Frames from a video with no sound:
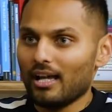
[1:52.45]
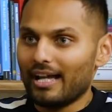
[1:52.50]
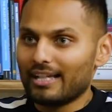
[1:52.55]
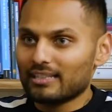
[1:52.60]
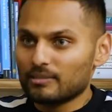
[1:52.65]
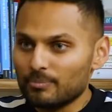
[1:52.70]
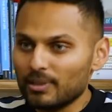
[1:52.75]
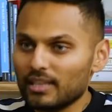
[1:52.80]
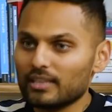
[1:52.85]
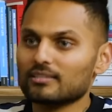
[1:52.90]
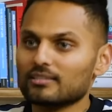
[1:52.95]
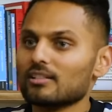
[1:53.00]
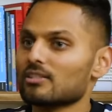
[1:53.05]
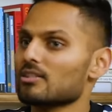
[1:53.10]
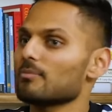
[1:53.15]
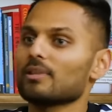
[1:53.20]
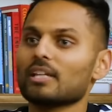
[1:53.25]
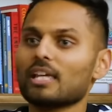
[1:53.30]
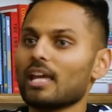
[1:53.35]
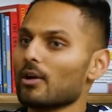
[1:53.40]
as being
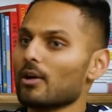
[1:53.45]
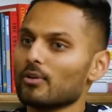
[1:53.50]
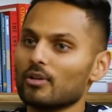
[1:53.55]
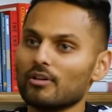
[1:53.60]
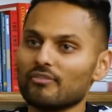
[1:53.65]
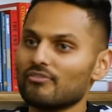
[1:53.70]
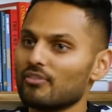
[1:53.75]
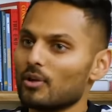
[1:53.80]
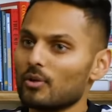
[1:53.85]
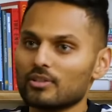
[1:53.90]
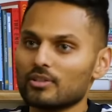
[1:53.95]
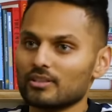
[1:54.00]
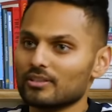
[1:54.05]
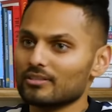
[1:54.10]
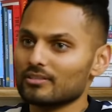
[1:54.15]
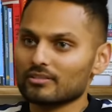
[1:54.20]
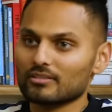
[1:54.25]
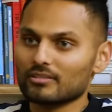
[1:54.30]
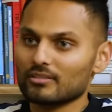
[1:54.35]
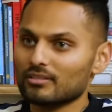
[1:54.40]
such a big area of
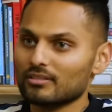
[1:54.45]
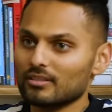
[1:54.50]
focus?